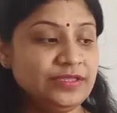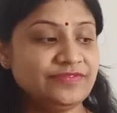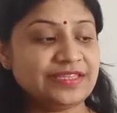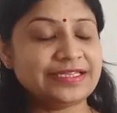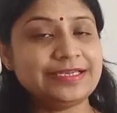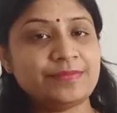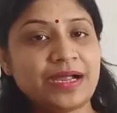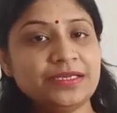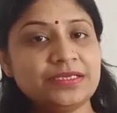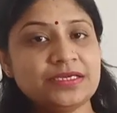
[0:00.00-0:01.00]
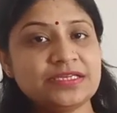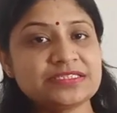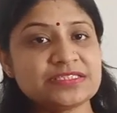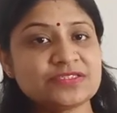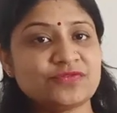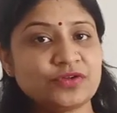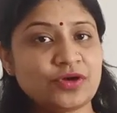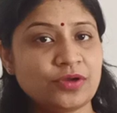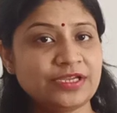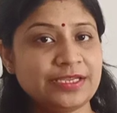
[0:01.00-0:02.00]
when the demand increases for
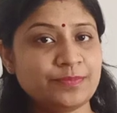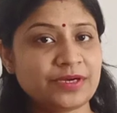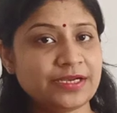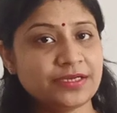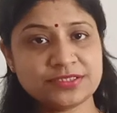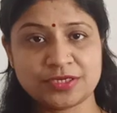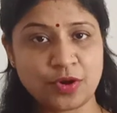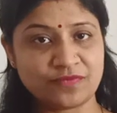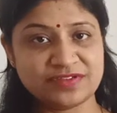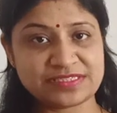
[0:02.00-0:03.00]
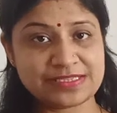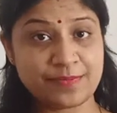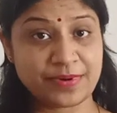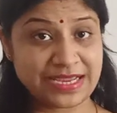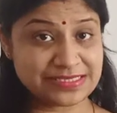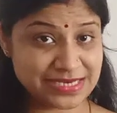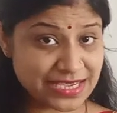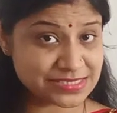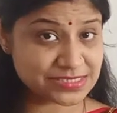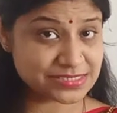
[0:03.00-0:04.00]
the organic product, obviously the price
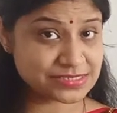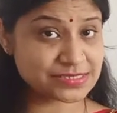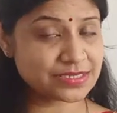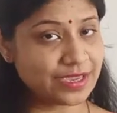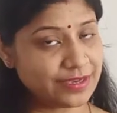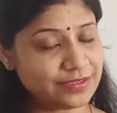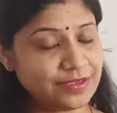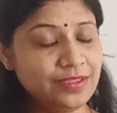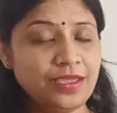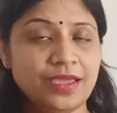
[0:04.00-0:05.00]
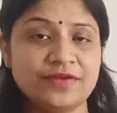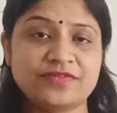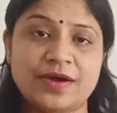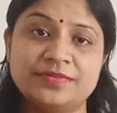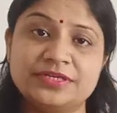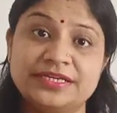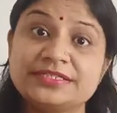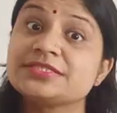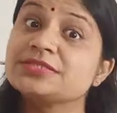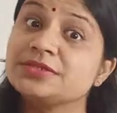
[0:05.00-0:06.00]
rises and the farmer
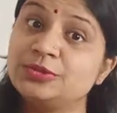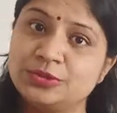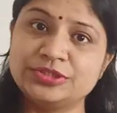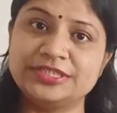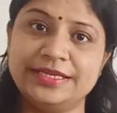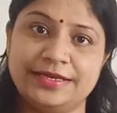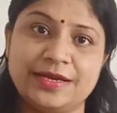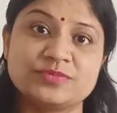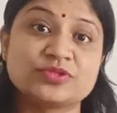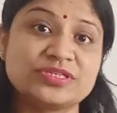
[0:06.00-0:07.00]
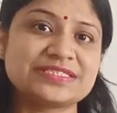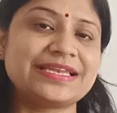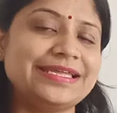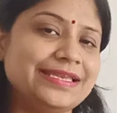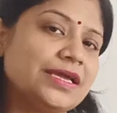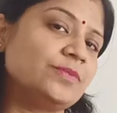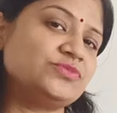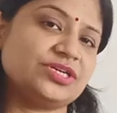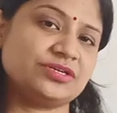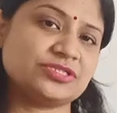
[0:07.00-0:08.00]
gets good income. So it's an income
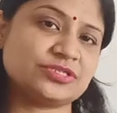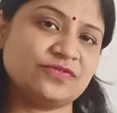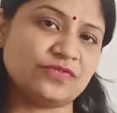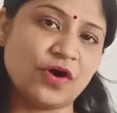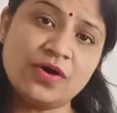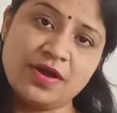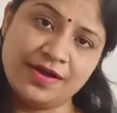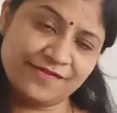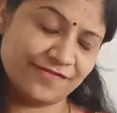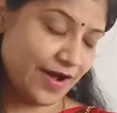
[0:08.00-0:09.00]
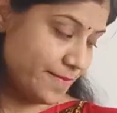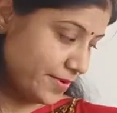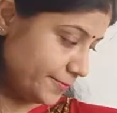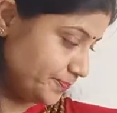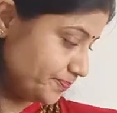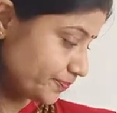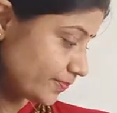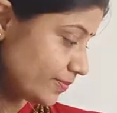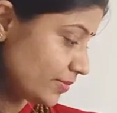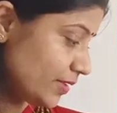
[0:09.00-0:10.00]
generation for farmer.
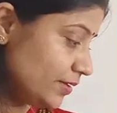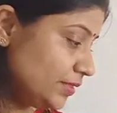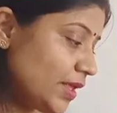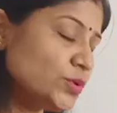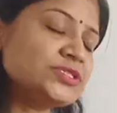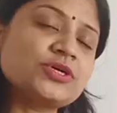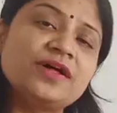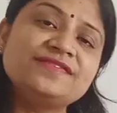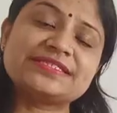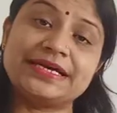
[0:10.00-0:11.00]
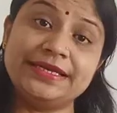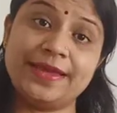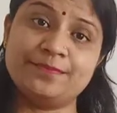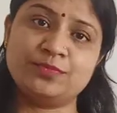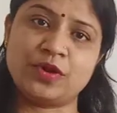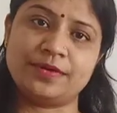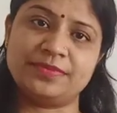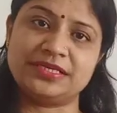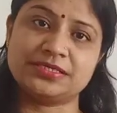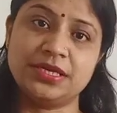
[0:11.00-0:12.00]
Now solves
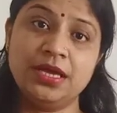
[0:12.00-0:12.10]
unemployment.